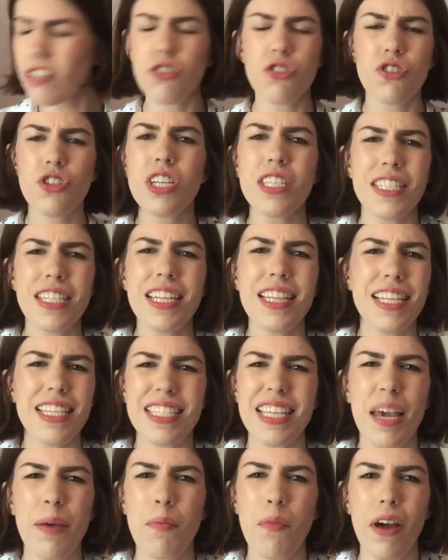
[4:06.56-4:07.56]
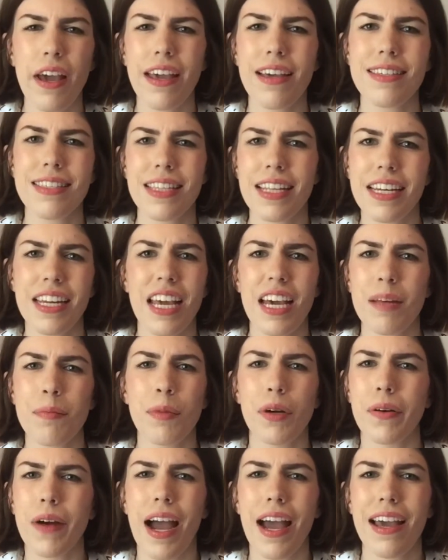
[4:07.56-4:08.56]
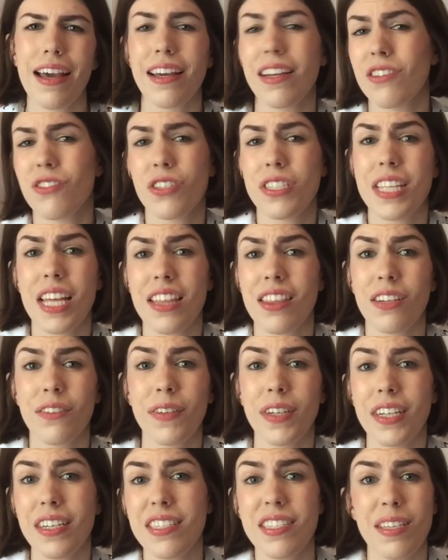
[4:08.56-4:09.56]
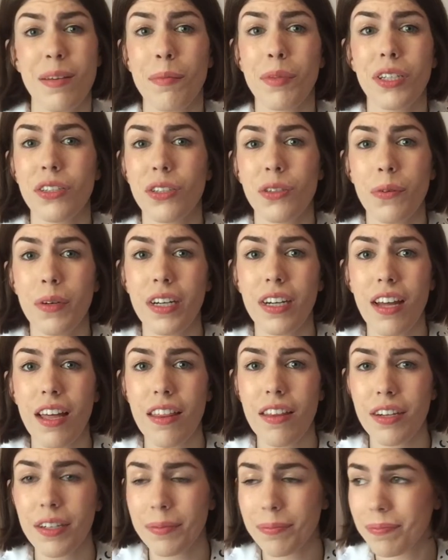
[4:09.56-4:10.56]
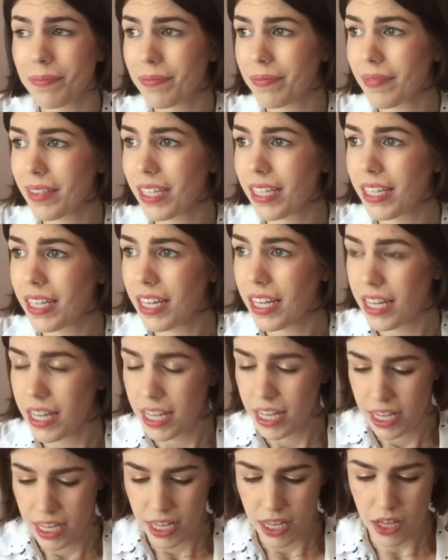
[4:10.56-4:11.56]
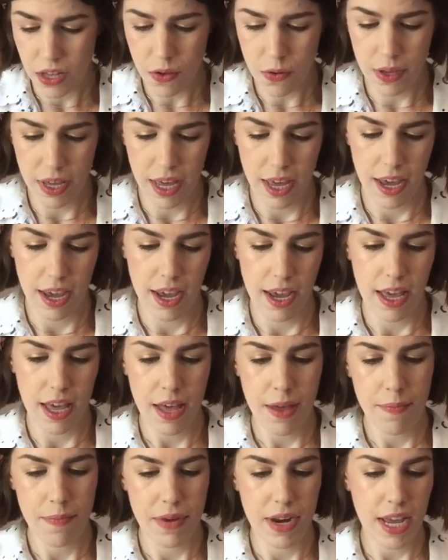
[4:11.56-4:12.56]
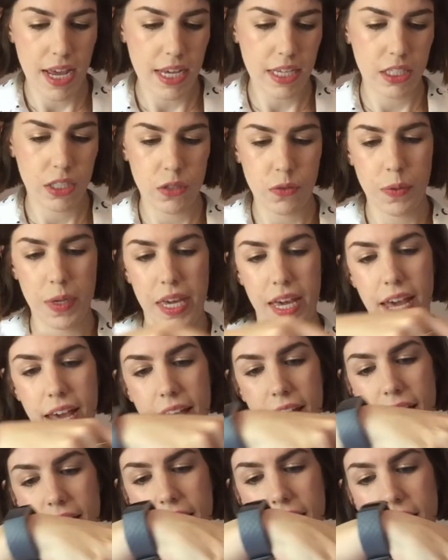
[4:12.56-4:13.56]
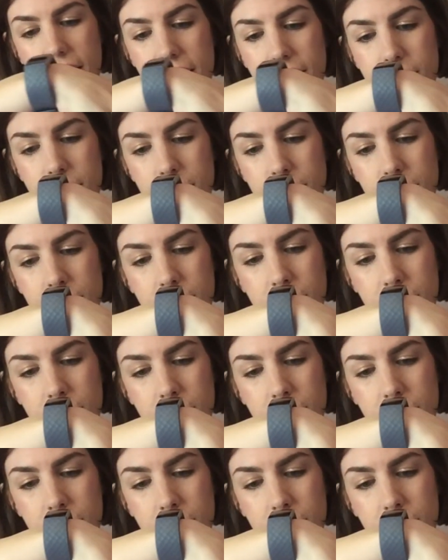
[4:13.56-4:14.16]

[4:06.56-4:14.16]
Just in the same way as Lydia and Mariah, and just that they're very similar to one another. Okay, up next we have...